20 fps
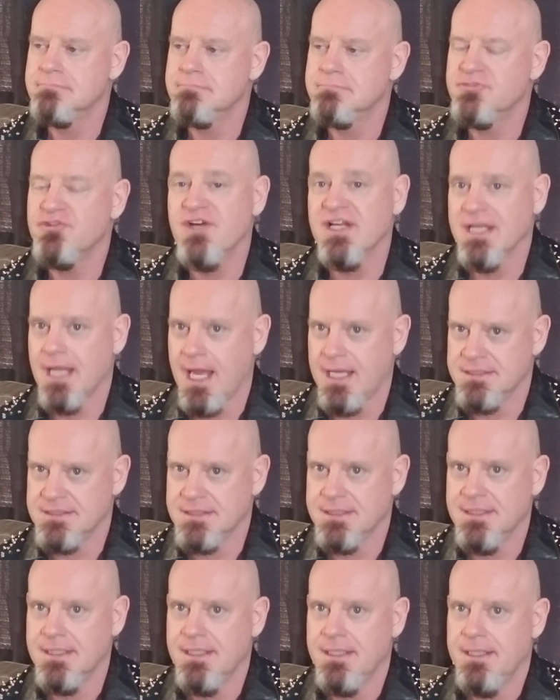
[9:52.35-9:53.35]
realise
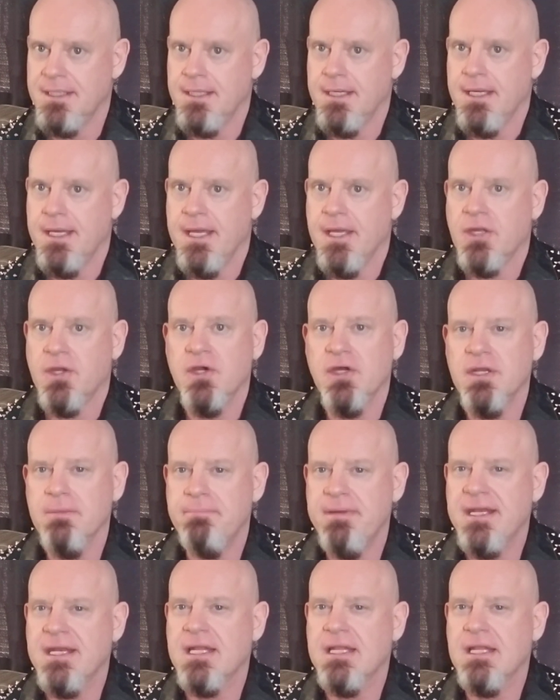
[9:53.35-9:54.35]
could have
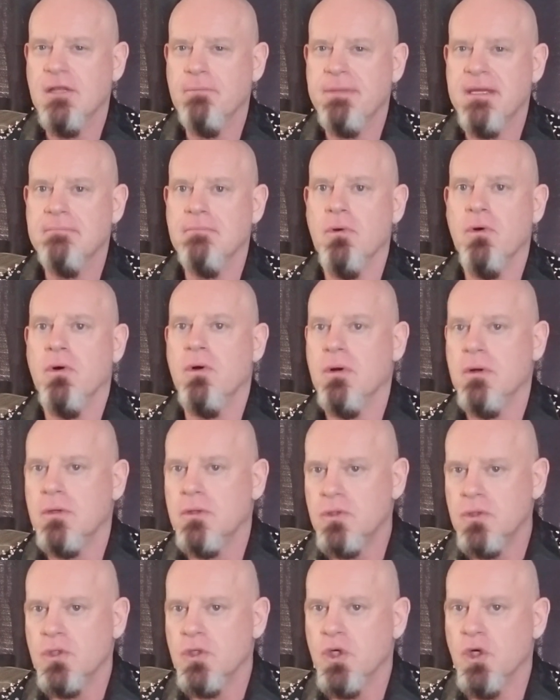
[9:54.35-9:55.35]
been a little bit more
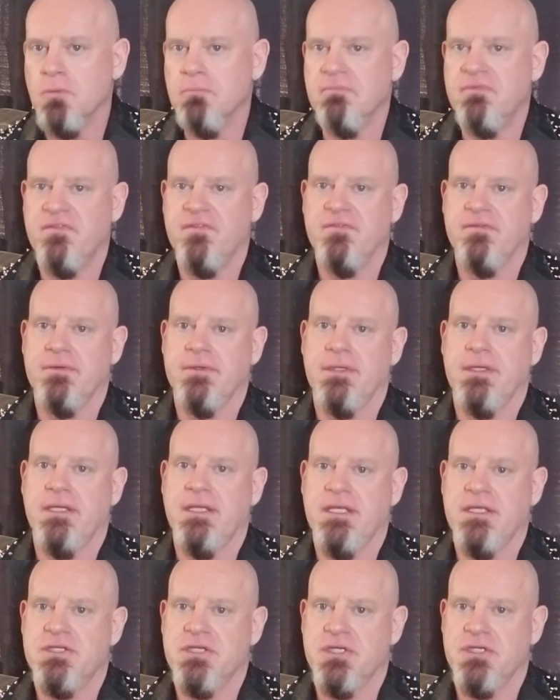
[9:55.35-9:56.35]
oomph
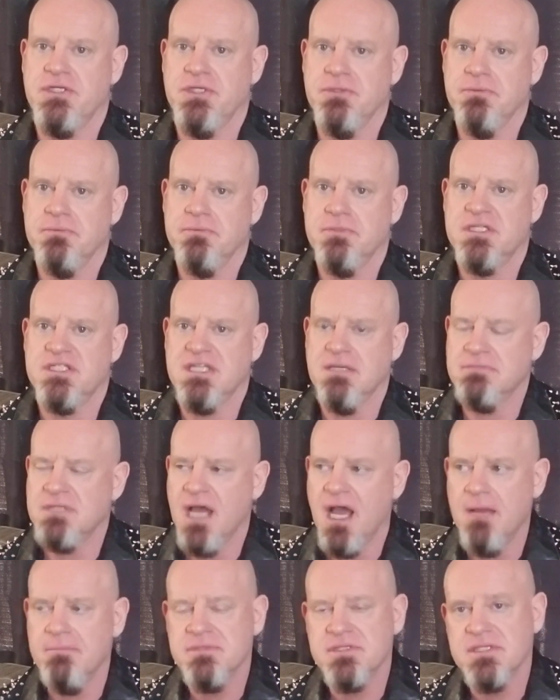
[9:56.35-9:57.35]
in each issue.
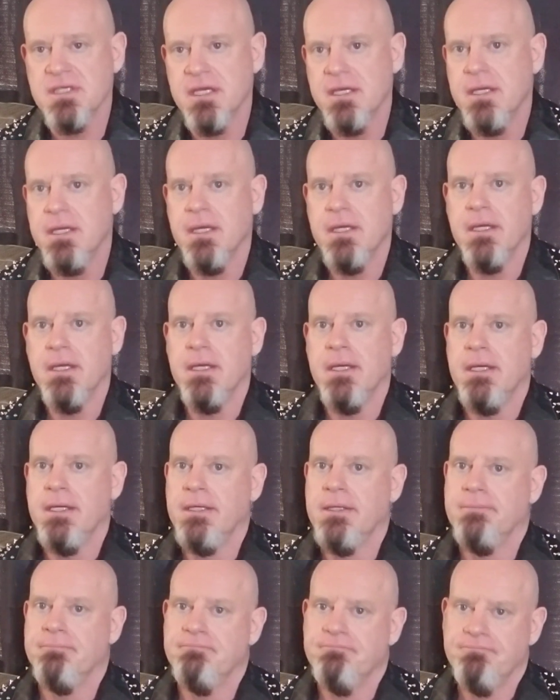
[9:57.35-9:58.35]
Sometimes
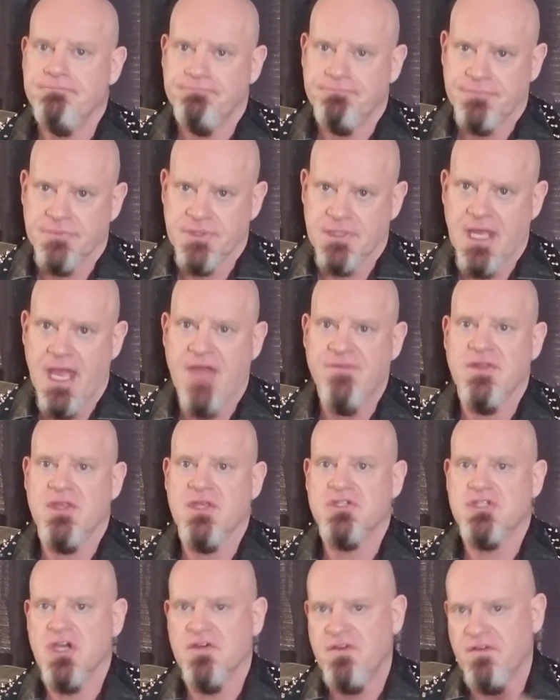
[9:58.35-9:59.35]
having
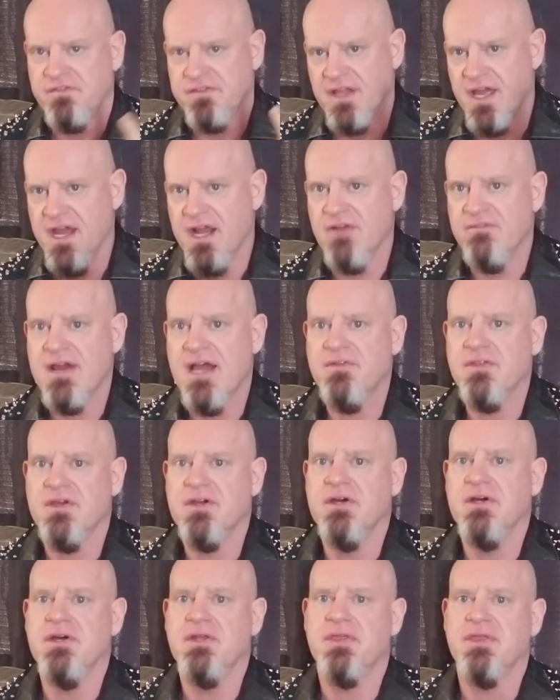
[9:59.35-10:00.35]
the surfer flying around the
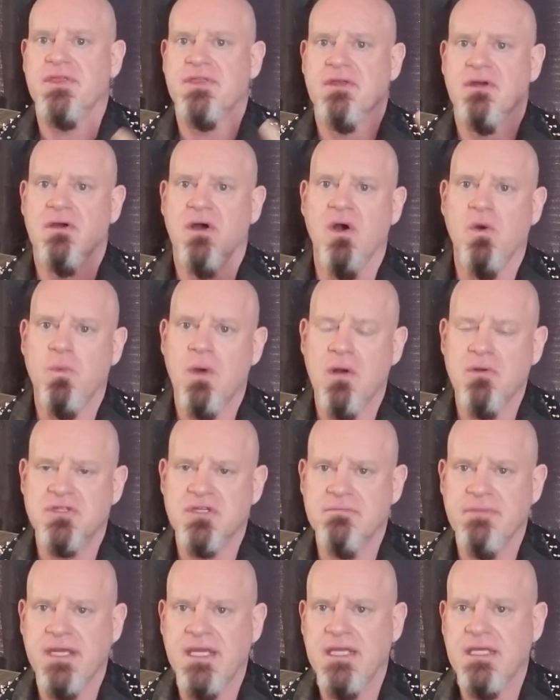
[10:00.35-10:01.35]
earth, oh woe
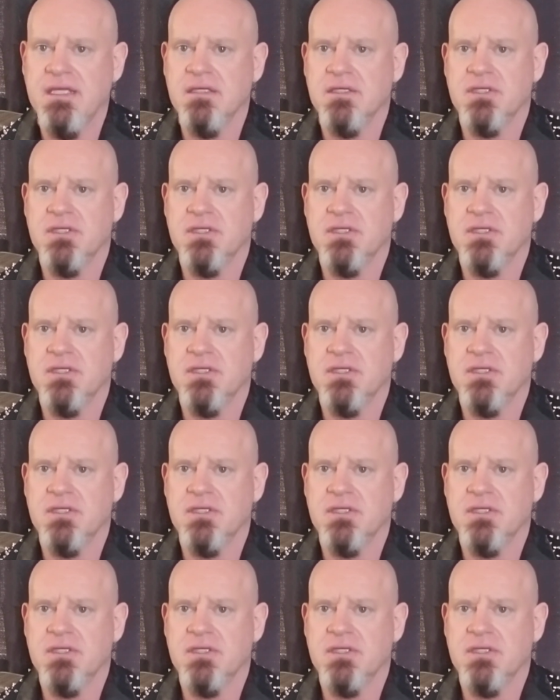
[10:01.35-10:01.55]
to me,